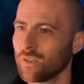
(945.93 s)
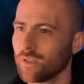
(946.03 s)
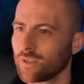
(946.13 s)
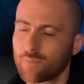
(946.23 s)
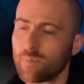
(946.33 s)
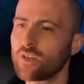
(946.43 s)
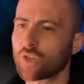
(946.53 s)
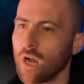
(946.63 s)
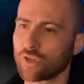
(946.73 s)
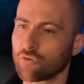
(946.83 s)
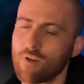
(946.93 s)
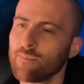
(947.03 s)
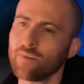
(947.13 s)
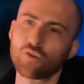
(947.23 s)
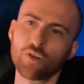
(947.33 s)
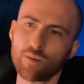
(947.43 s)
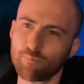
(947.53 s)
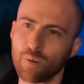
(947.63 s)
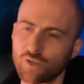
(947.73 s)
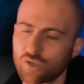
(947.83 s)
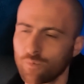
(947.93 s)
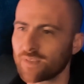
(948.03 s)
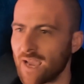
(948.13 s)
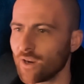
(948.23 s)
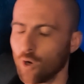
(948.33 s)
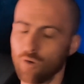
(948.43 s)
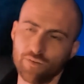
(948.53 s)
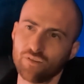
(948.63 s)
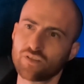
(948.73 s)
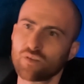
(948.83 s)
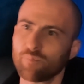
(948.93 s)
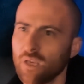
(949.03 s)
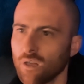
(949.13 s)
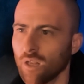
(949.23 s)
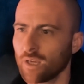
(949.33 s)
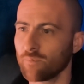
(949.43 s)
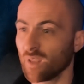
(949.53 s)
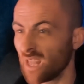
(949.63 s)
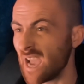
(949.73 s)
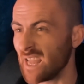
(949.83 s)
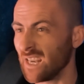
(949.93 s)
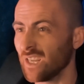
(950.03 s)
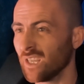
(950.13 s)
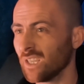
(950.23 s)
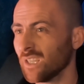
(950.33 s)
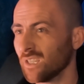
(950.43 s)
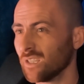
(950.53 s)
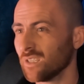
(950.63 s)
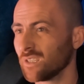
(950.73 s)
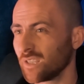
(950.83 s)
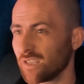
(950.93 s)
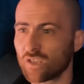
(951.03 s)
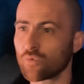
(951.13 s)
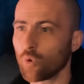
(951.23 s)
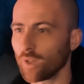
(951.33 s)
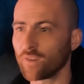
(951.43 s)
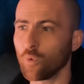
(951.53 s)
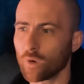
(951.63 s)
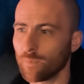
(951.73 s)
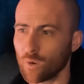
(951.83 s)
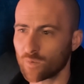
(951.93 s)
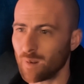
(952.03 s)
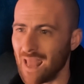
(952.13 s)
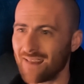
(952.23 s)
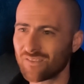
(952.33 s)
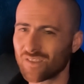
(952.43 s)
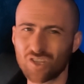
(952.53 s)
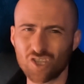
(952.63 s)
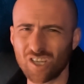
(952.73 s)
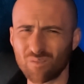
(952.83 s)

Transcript: The space sharks just randomly turn up and punch someone's head off and disappear, like, but then this is all they're talking about, plants and shit.